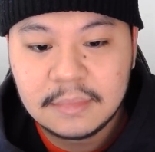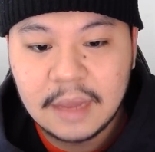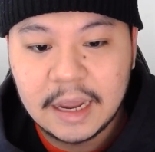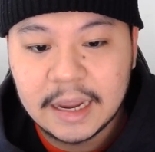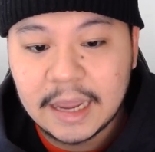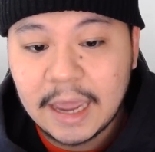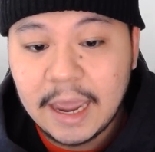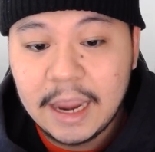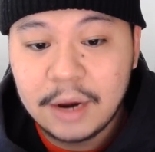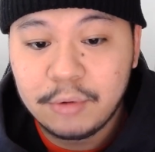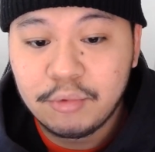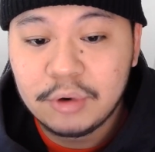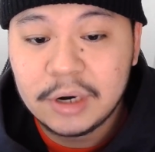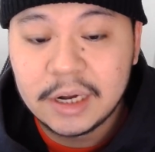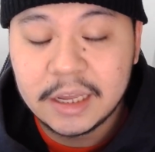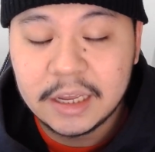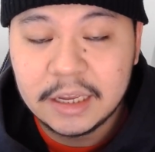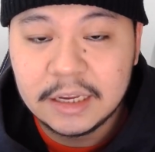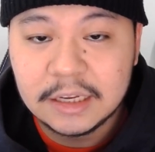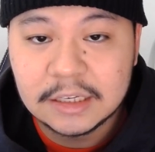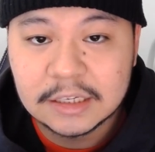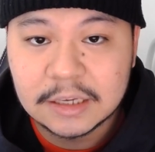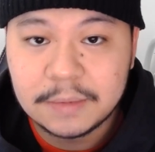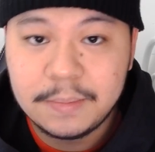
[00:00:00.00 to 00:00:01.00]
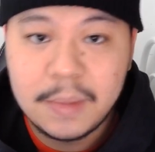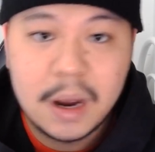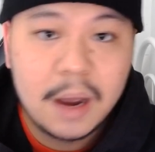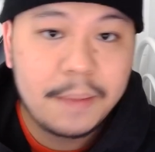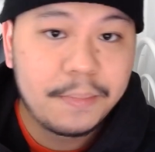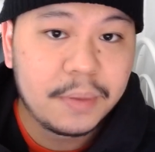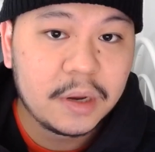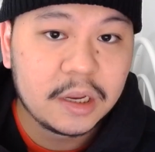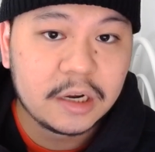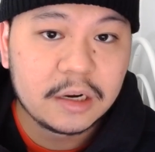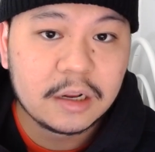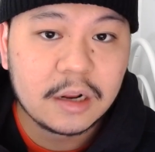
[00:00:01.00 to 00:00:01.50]
okay? It really is. In my
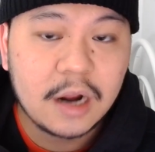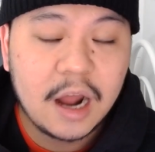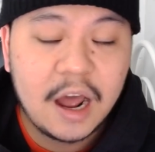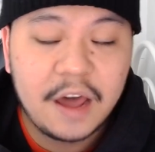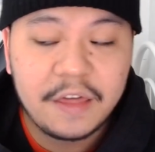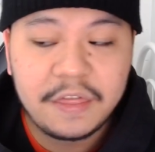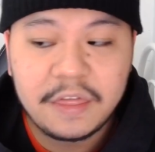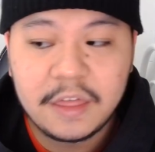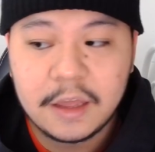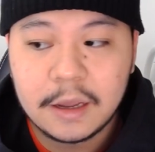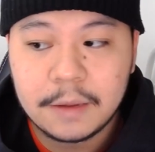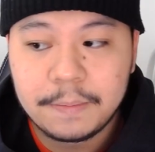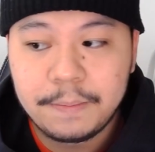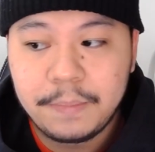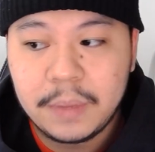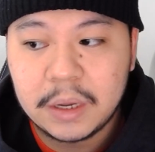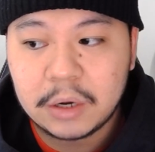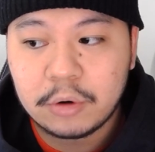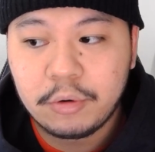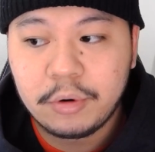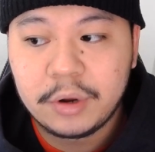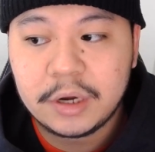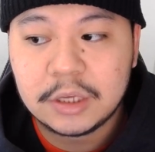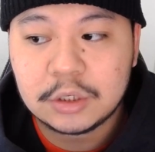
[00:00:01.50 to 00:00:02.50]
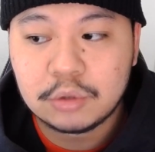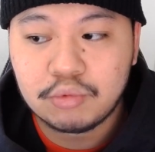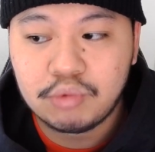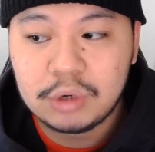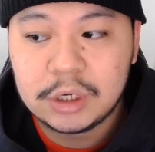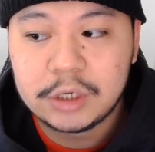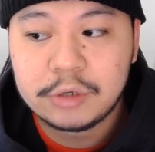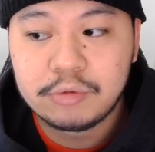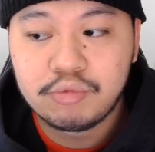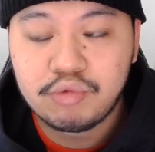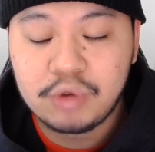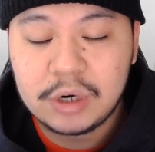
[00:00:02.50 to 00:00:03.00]
opinion, I think Bitcoin is
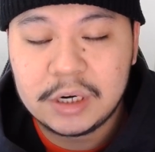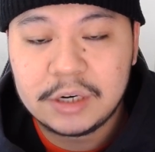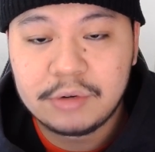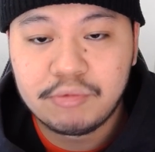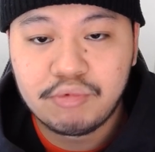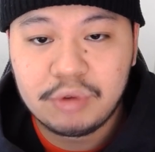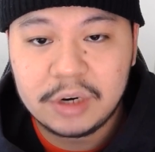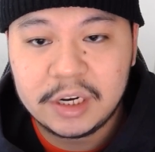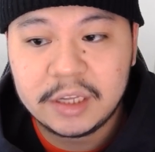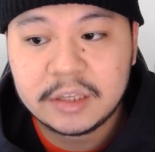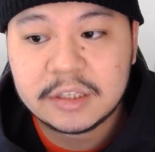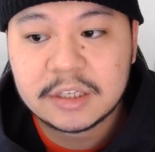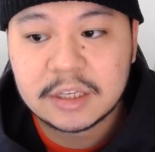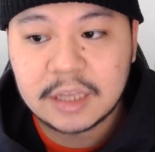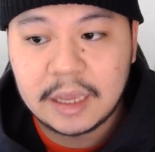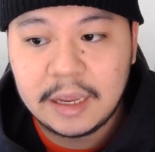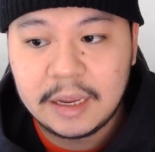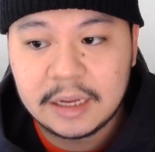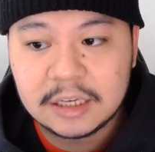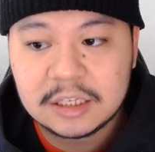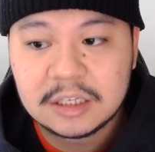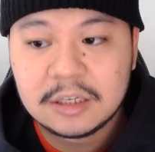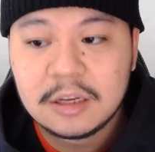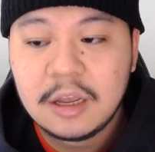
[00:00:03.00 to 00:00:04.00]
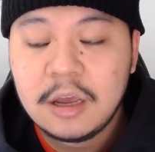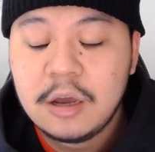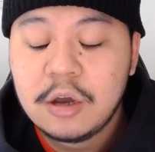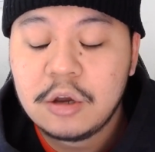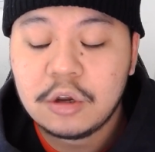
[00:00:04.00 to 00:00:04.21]
really, really, really scarce.